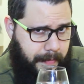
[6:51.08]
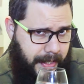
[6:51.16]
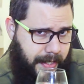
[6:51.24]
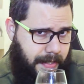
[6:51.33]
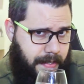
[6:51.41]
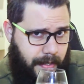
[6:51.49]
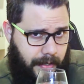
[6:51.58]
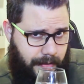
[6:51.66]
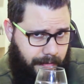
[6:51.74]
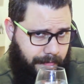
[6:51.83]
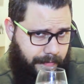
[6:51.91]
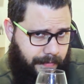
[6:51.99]
belleza.
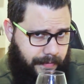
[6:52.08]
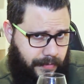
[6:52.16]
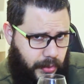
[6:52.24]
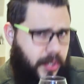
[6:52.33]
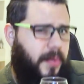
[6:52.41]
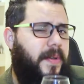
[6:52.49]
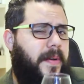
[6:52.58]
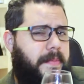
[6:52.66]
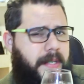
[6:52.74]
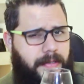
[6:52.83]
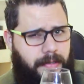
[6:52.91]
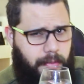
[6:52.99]
No te había
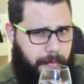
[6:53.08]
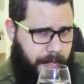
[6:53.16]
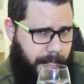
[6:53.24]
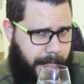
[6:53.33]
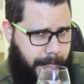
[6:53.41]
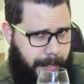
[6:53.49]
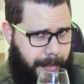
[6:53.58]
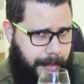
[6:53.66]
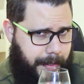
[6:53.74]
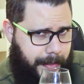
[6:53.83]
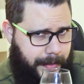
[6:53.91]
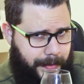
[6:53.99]
visto por aquí antes.
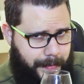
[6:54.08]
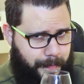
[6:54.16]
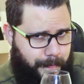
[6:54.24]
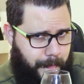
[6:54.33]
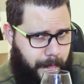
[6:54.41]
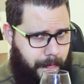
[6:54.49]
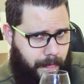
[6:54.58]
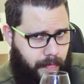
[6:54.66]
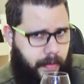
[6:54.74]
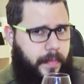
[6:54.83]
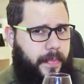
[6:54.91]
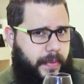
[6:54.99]

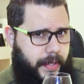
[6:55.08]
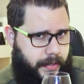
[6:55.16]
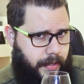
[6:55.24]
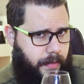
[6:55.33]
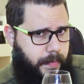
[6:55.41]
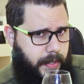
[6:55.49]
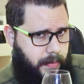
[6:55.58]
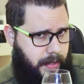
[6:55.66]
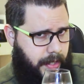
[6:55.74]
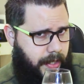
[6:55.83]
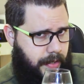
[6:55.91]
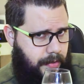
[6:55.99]
¿Ya probaste el pico de
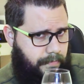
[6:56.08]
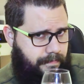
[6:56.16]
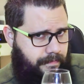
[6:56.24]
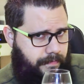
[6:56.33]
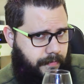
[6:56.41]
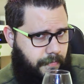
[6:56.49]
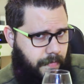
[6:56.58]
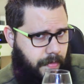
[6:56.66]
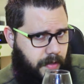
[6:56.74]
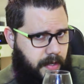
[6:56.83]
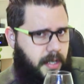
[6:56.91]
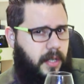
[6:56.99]
gallo?
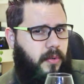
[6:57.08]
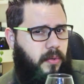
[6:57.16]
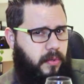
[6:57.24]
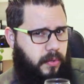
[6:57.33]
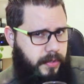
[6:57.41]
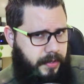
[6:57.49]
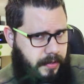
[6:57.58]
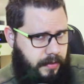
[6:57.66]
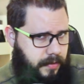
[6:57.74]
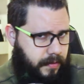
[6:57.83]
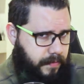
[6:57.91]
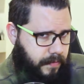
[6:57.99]
Hello,
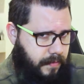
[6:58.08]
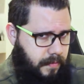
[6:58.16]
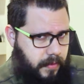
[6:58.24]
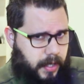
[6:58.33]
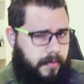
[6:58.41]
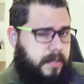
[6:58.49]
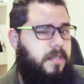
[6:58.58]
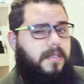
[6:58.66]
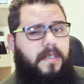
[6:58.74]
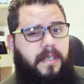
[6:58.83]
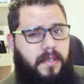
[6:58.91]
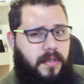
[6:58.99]
gorgeous. Haven't
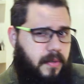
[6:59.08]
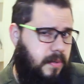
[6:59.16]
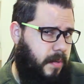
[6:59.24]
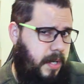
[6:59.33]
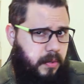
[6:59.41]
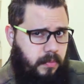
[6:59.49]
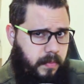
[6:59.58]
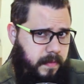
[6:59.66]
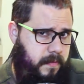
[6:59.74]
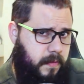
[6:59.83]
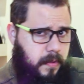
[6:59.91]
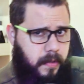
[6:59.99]
seen you around
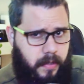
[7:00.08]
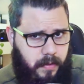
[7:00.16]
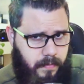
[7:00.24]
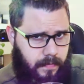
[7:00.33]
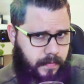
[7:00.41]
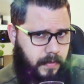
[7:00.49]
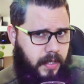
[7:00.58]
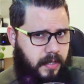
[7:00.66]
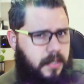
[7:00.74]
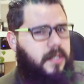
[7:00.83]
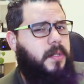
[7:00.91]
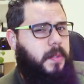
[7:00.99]
before.
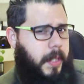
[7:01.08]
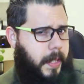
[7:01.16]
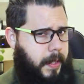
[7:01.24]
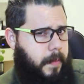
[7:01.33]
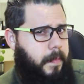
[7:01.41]
Did you try the